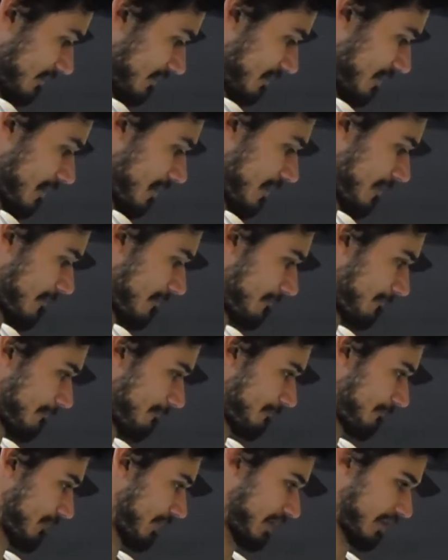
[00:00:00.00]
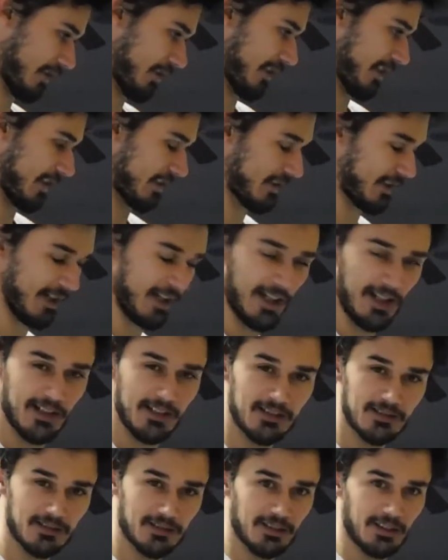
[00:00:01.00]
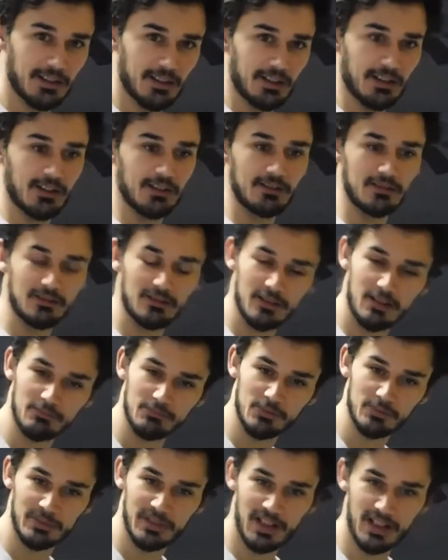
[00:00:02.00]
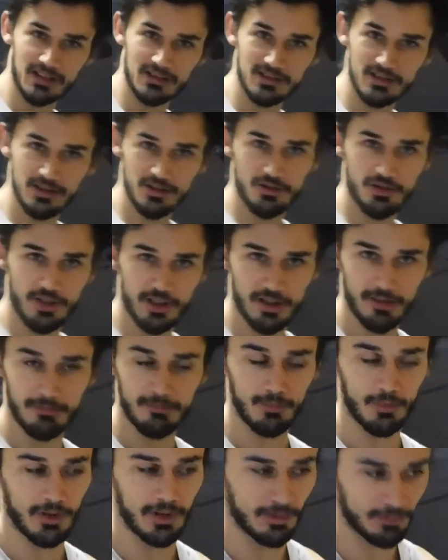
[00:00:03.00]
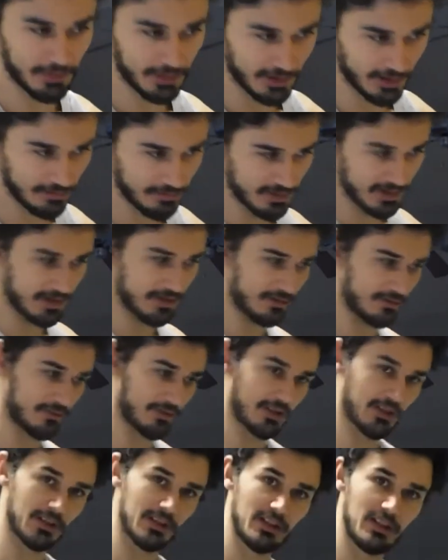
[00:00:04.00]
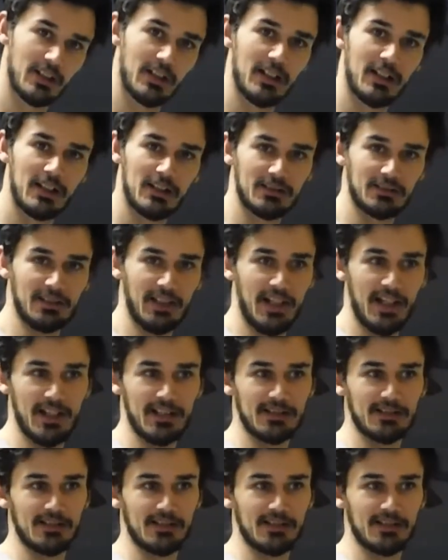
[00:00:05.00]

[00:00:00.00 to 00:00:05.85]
And I'll eat that, and then I'm going to be heading to the gym where we're going to be doing legs